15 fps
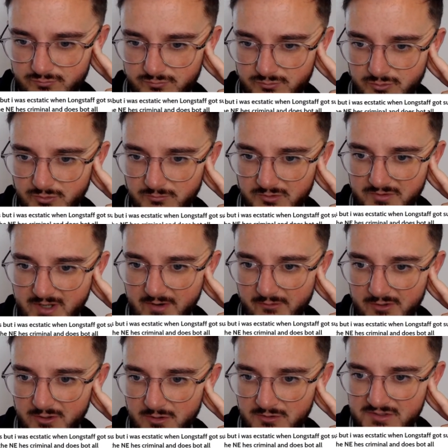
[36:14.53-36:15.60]
Another one there
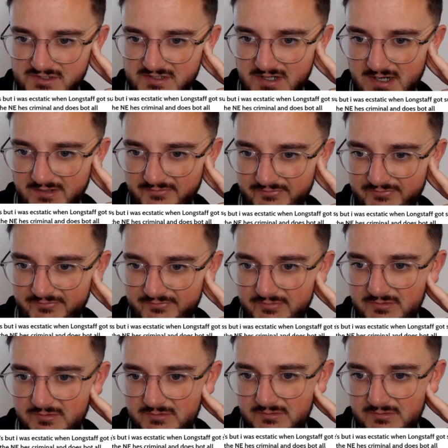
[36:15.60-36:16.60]
on Longstaff.